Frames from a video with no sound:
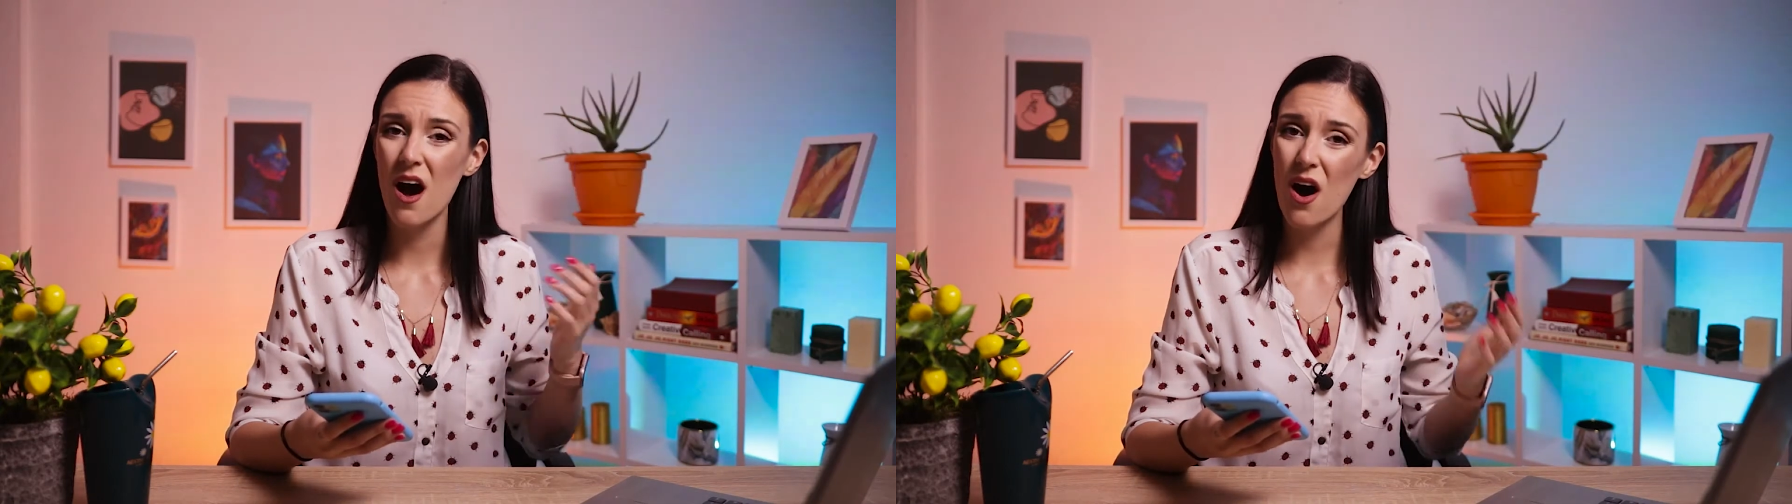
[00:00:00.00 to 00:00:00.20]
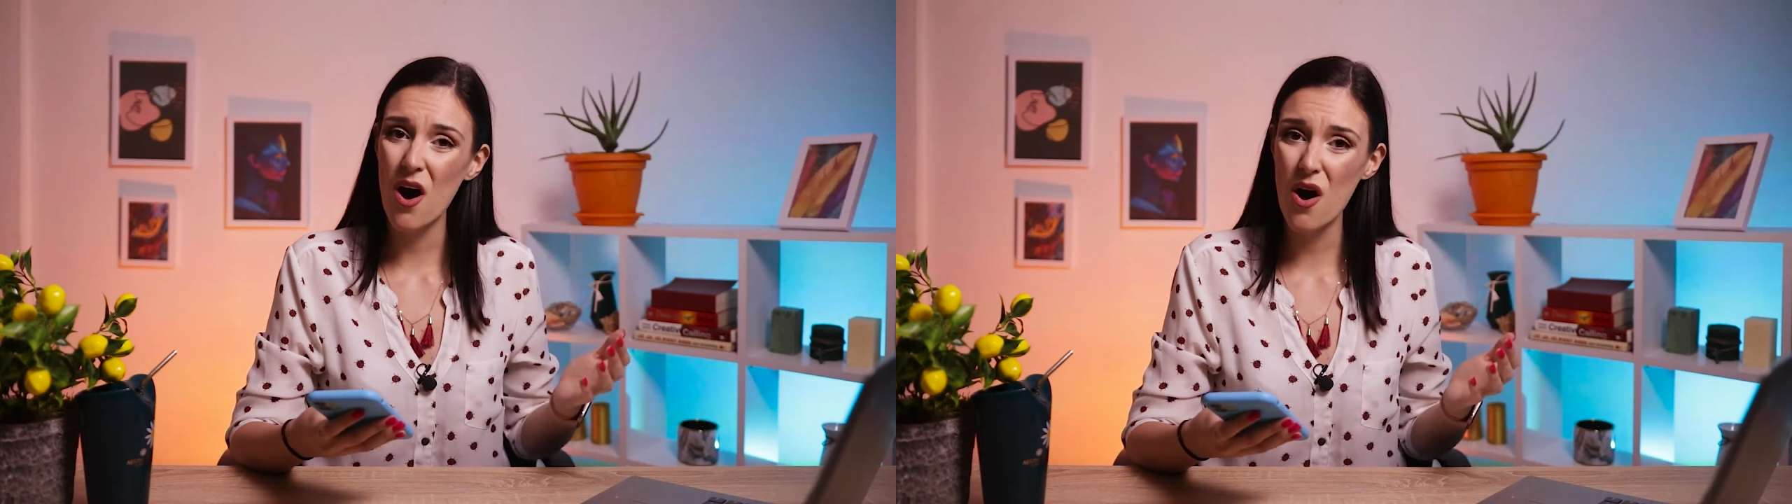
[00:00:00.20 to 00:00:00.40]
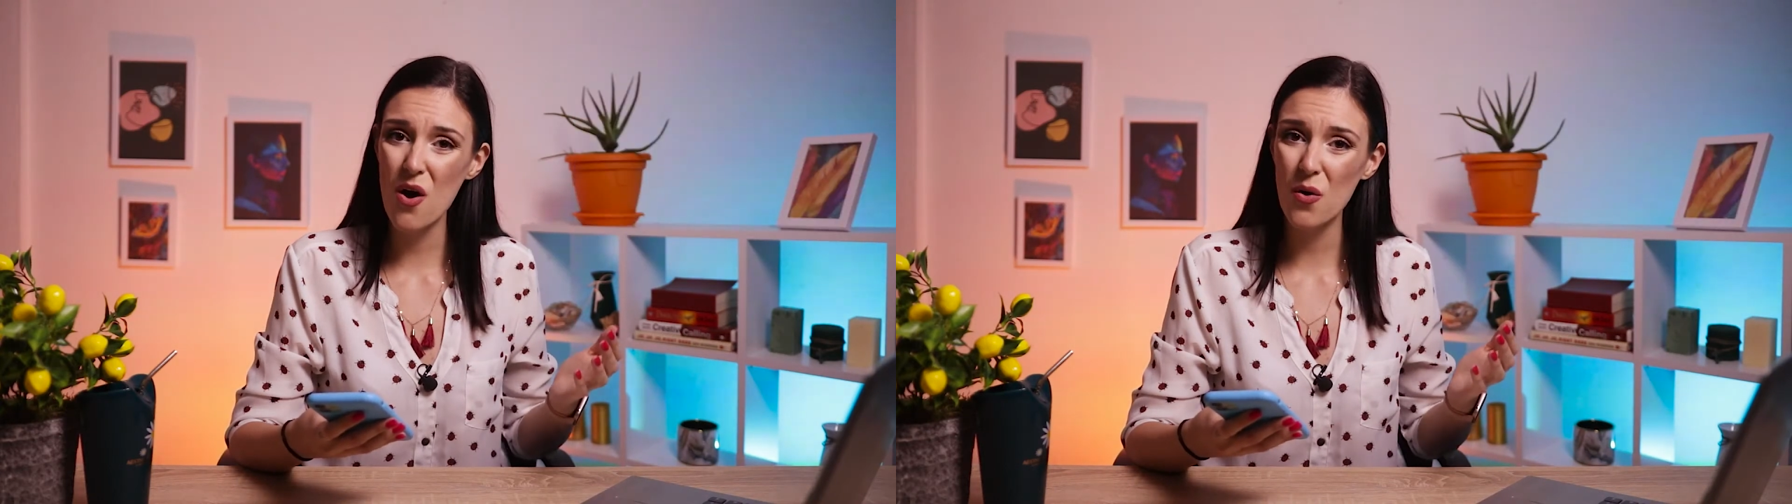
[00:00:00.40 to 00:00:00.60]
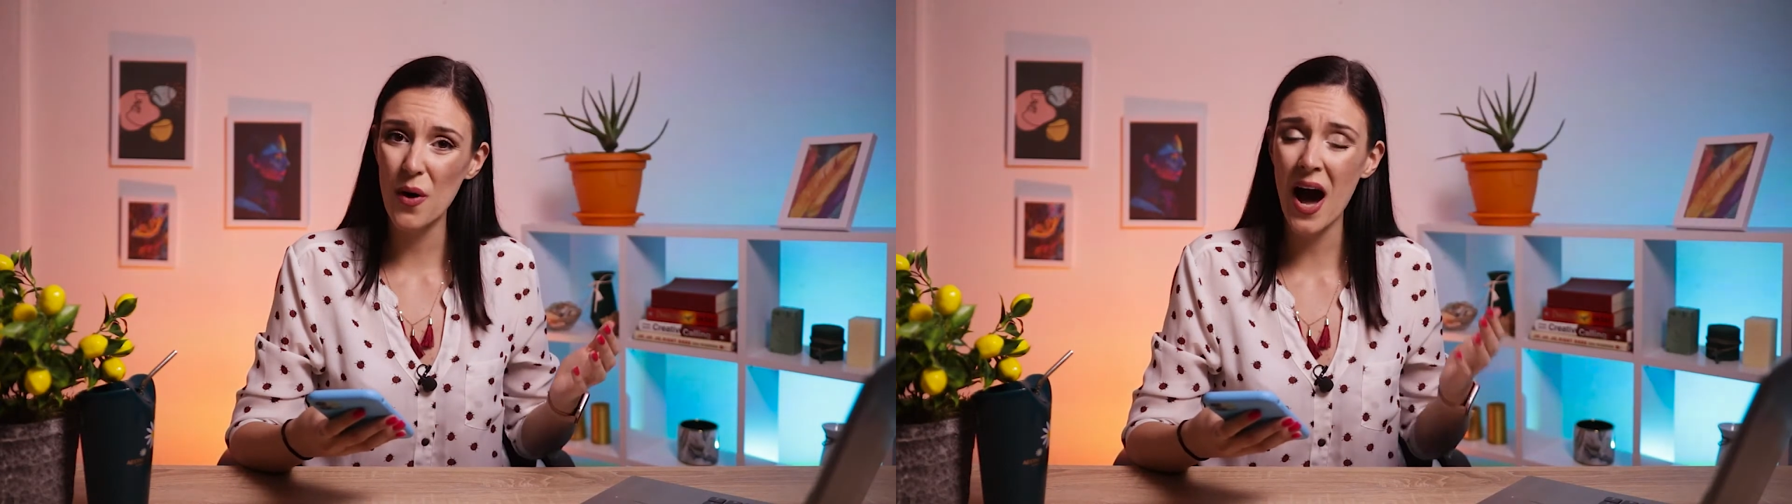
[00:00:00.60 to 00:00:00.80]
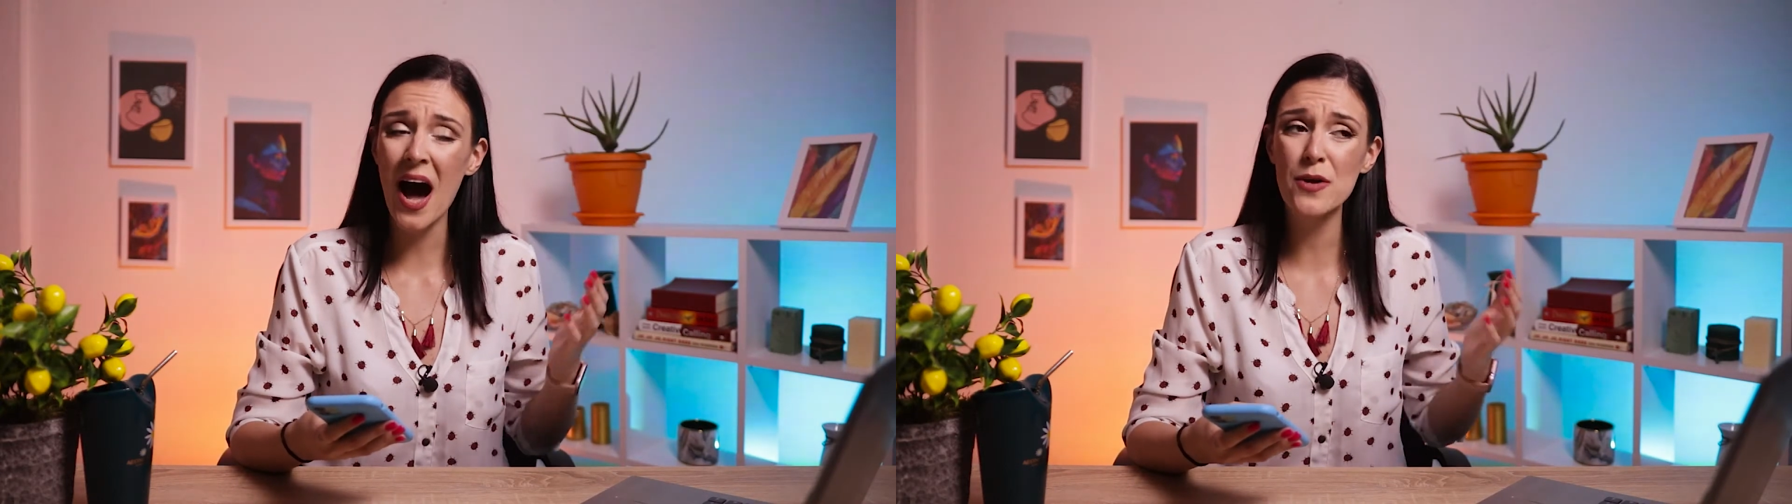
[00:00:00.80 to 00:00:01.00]

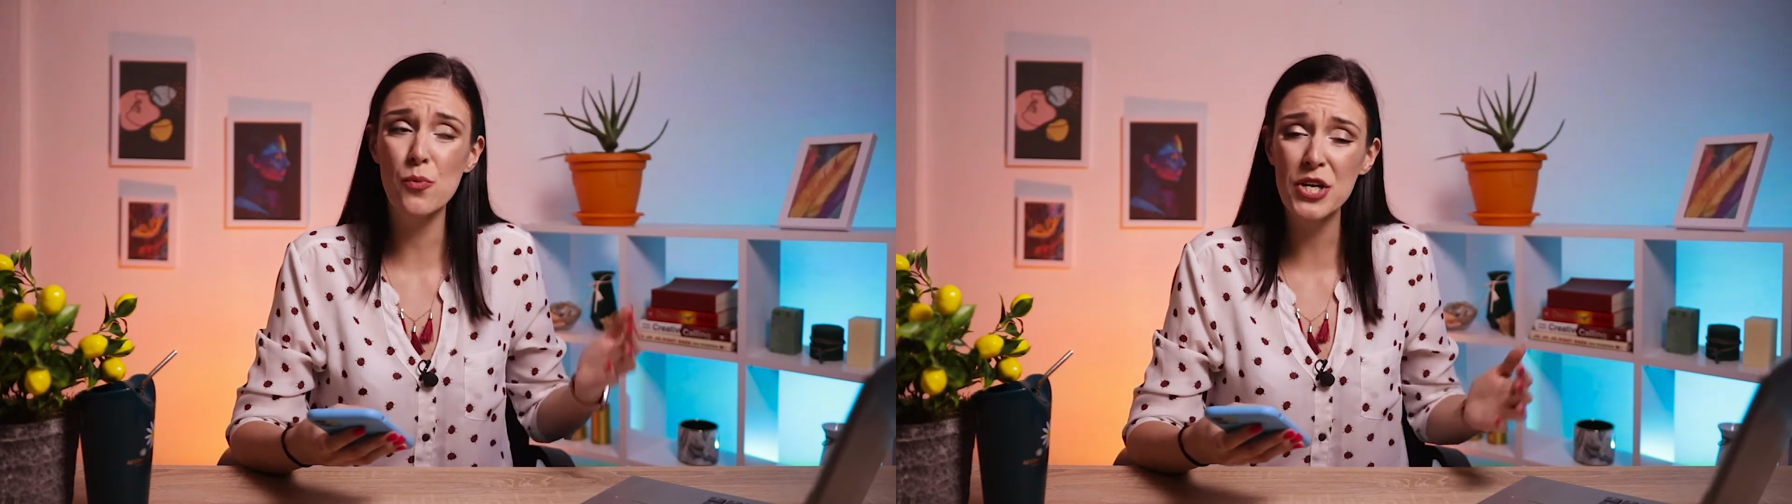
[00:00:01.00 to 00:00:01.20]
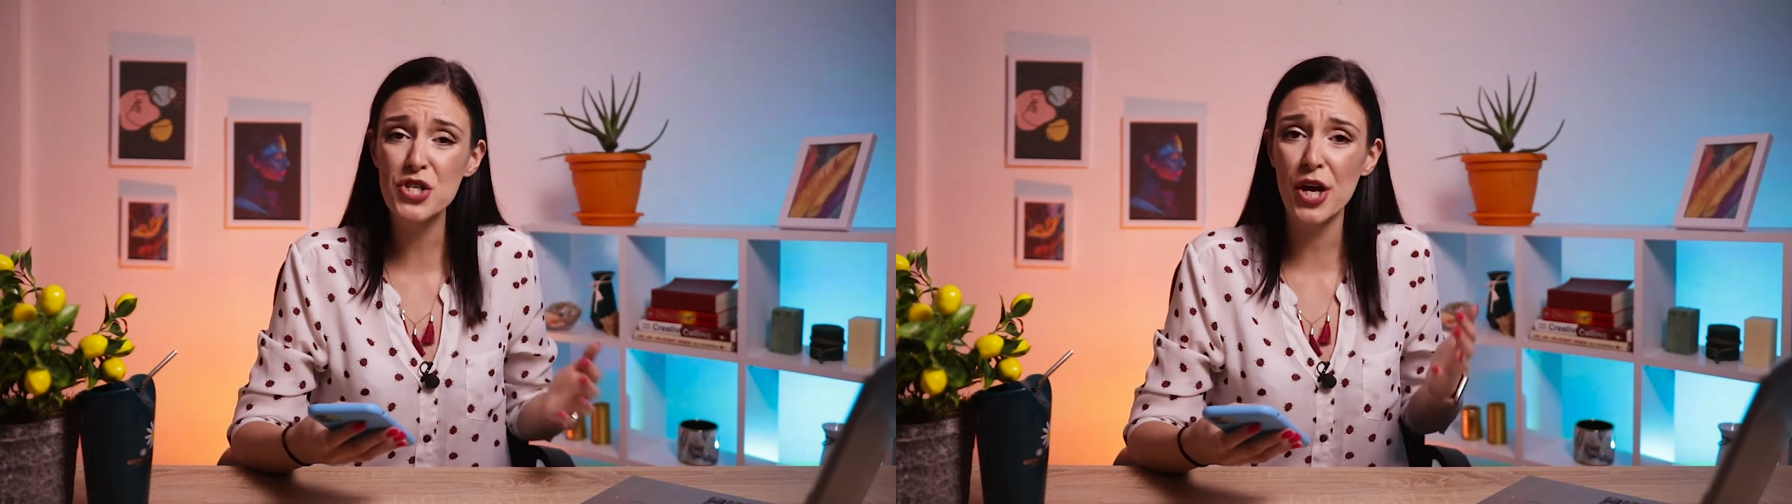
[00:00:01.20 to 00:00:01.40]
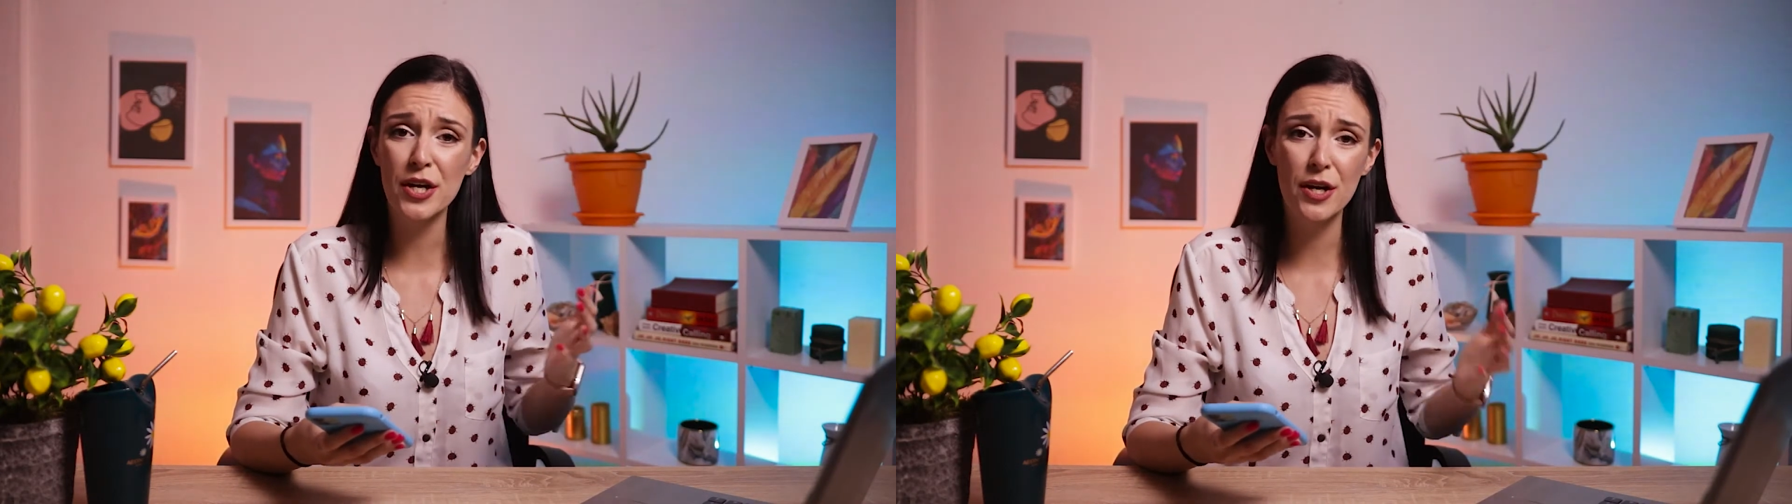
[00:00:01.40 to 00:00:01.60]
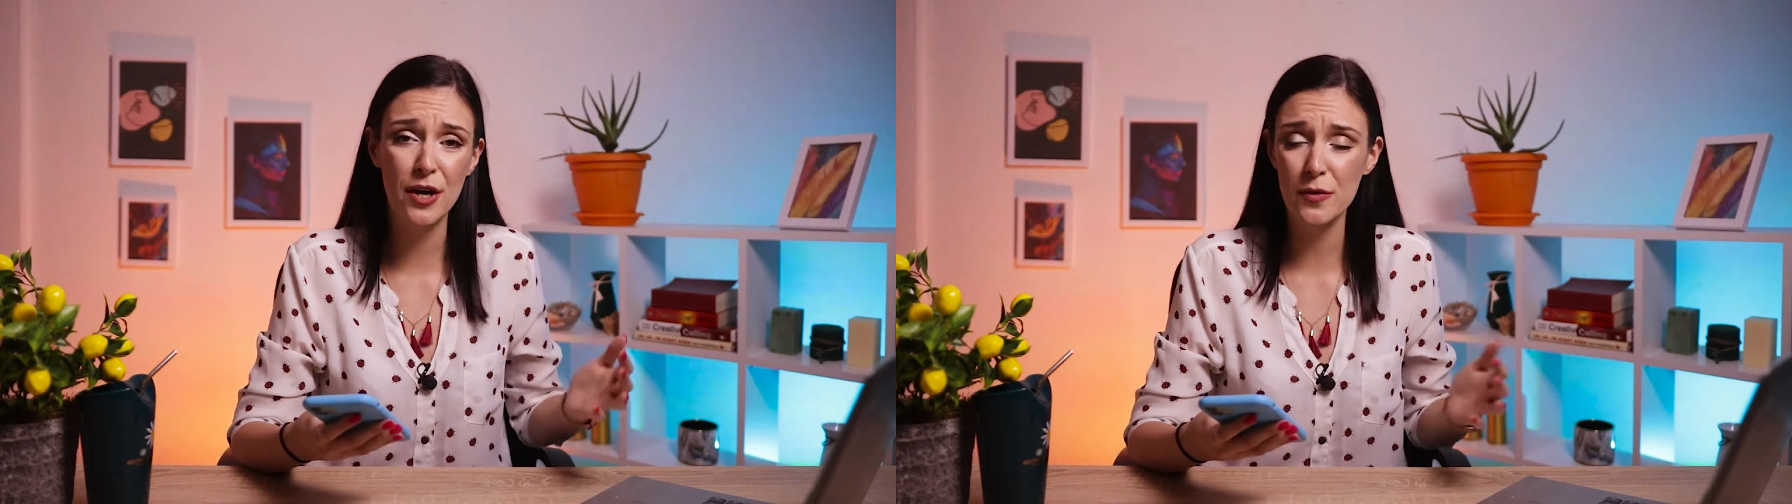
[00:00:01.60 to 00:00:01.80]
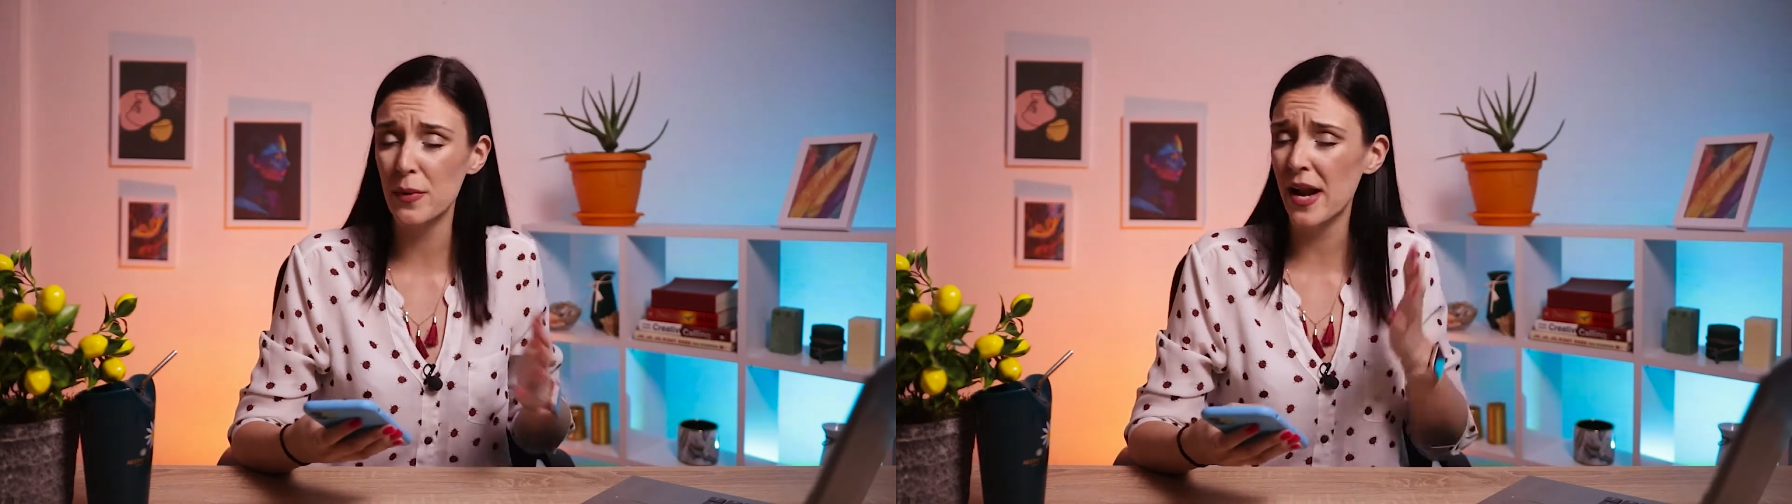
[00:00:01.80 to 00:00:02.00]
Oh, I wish I could,